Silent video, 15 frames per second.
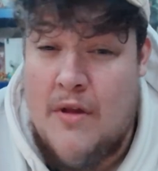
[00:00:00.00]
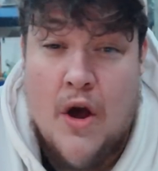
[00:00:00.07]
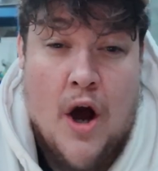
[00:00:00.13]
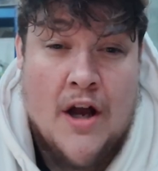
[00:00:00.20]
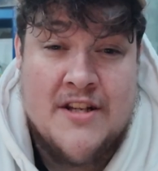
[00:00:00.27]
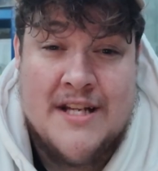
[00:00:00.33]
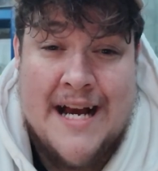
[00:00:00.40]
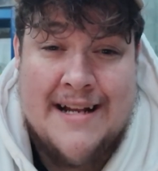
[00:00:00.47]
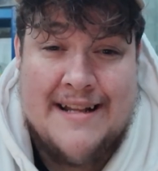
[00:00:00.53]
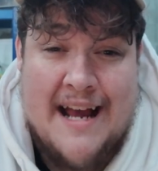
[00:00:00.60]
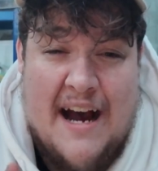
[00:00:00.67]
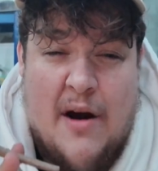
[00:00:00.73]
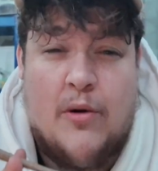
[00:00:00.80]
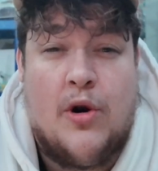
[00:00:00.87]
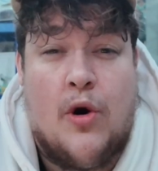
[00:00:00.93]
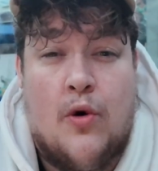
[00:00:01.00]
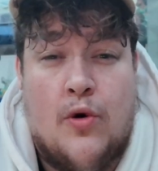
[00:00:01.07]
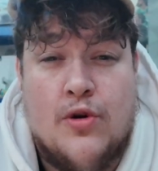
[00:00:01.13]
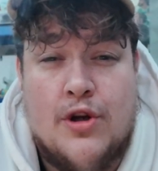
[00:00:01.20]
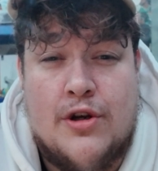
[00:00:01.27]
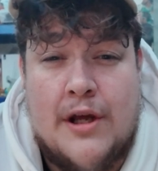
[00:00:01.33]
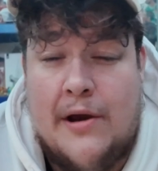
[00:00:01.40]
I sat down,
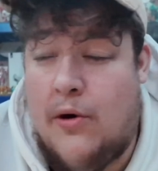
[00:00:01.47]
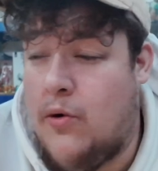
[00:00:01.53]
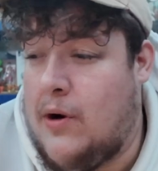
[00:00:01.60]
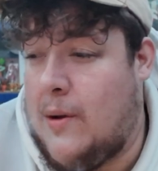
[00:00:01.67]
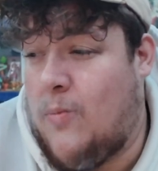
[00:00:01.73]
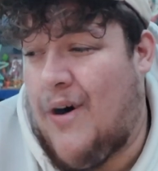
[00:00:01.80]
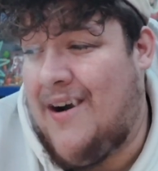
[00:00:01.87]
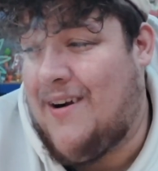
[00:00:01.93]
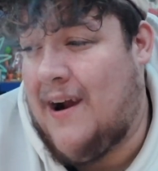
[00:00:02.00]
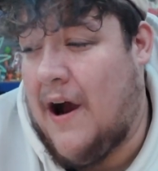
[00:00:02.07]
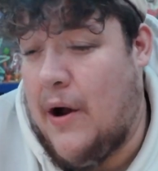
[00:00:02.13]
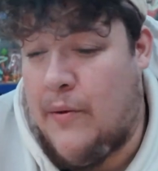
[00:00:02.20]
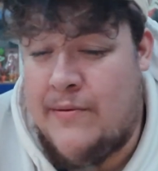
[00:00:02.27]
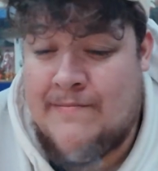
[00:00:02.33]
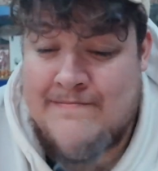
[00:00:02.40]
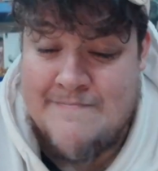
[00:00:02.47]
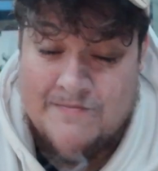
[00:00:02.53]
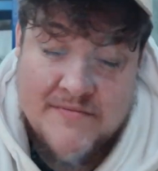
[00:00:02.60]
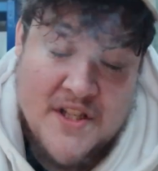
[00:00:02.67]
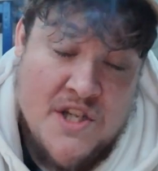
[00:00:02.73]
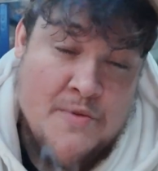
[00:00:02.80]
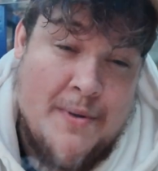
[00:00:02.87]
ordered it all in one go,
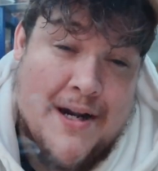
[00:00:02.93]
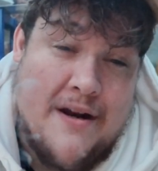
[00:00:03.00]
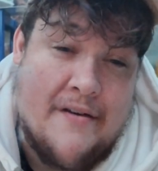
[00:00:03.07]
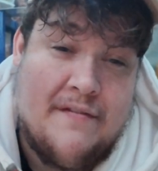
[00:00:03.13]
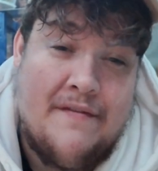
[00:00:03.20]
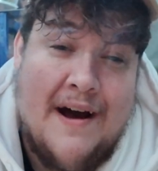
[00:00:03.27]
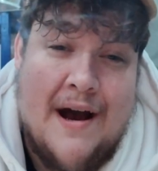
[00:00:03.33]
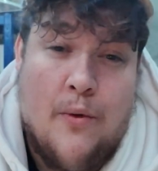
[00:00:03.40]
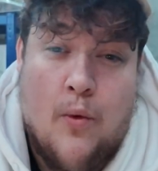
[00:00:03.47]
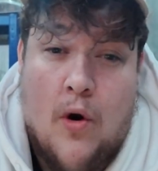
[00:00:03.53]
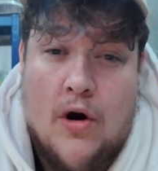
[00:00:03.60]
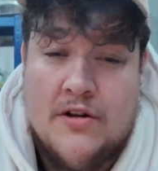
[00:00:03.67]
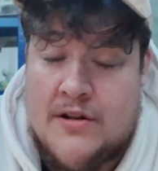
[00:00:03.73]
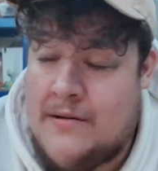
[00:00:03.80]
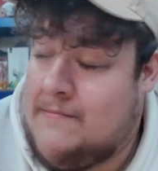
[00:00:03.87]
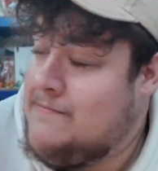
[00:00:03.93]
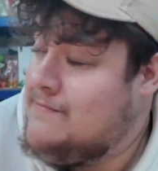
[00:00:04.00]
spent a fat wad.